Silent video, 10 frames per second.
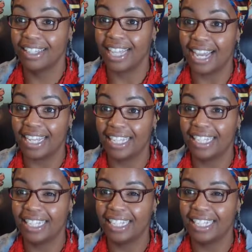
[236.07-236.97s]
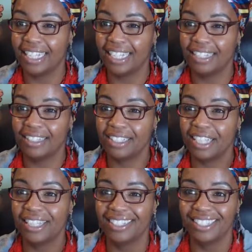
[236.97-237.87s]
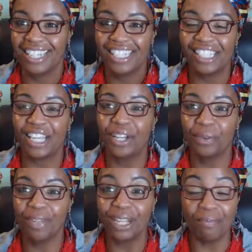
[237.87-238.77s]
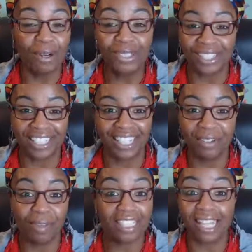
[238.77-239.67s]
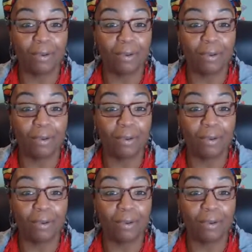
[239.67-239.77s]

like to heal me emotionally, because